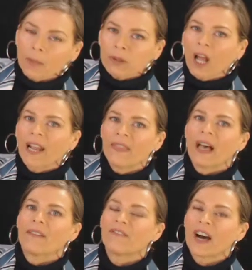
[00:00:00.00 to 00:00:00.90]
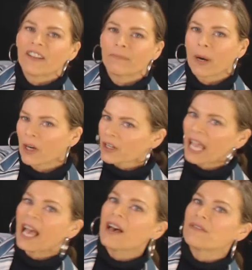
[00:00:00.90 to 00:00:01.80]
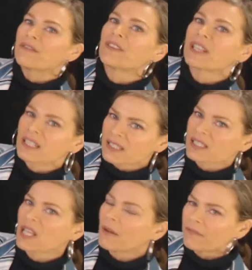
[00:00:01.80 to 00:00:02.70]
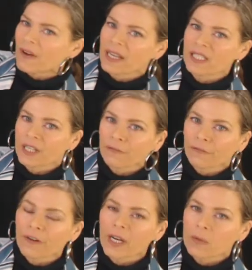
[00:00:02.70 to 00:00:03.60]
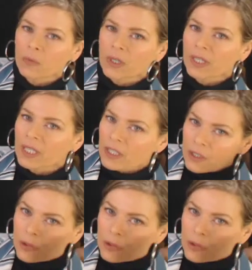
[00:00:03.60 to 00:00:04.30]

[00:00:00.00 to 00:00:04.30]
Applying that five-part evidence-finding framework and